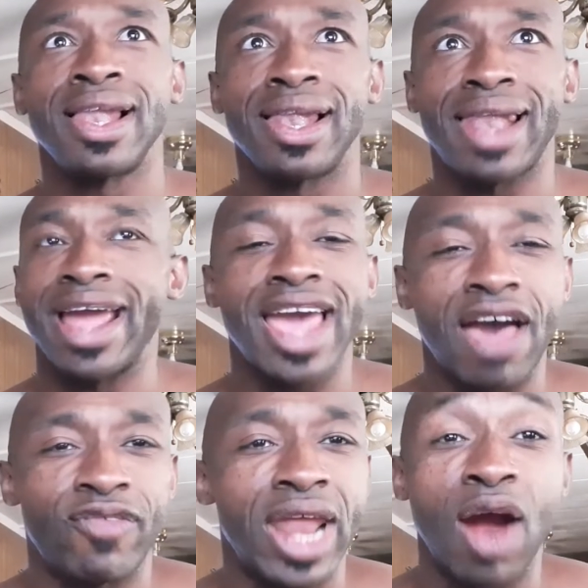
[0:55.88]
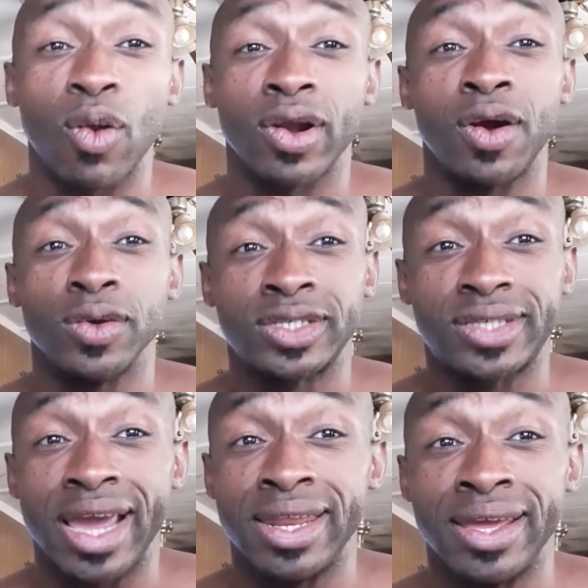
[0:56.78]
like half an hour ago
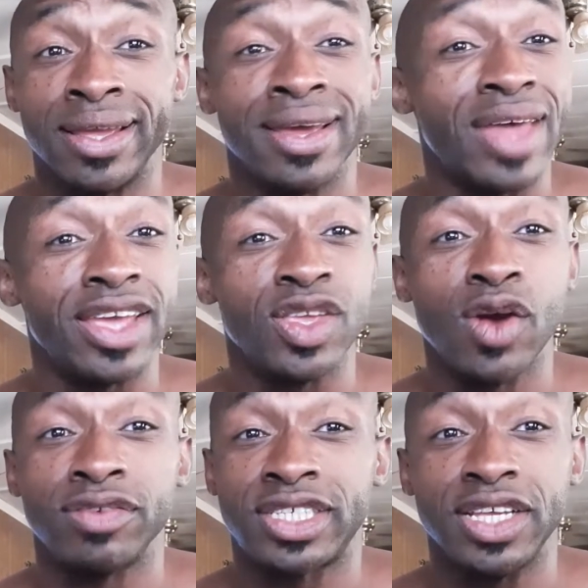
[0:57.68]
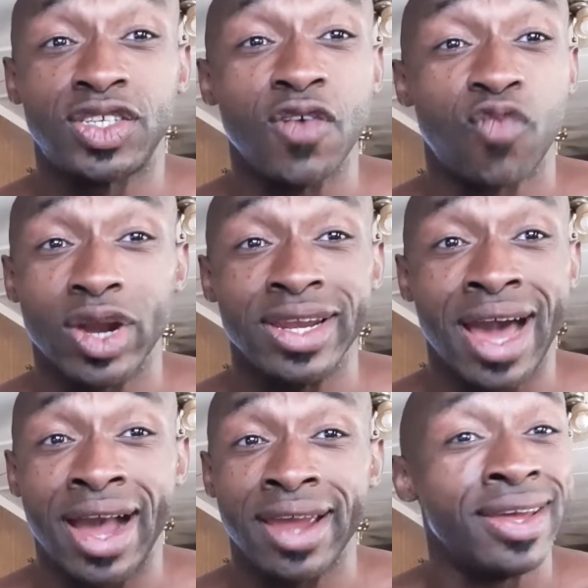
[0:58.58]
stating that UFC
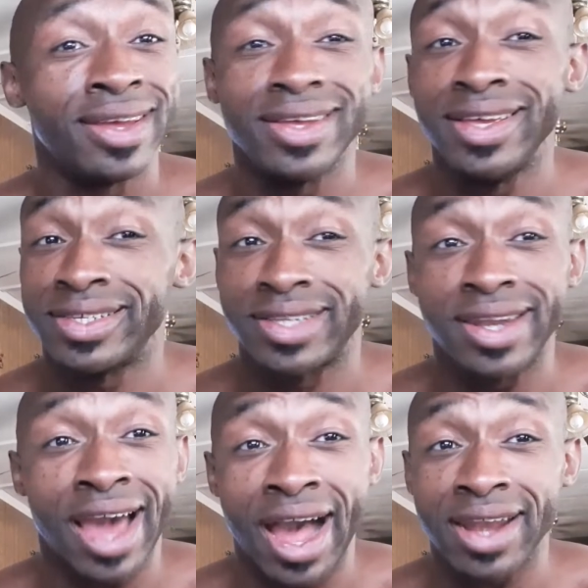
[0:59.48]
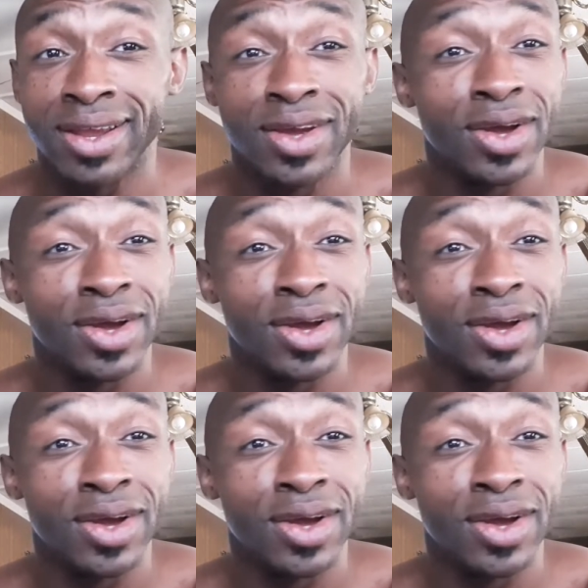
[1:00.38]
249 is not